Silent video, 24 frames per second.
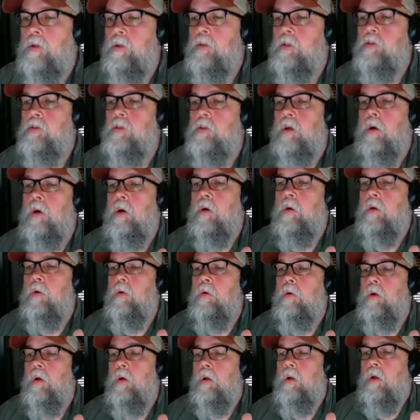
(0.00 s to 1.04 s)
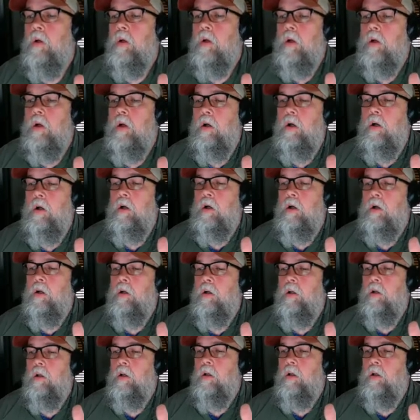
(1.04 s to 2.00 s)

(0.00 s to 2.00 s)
So, uh,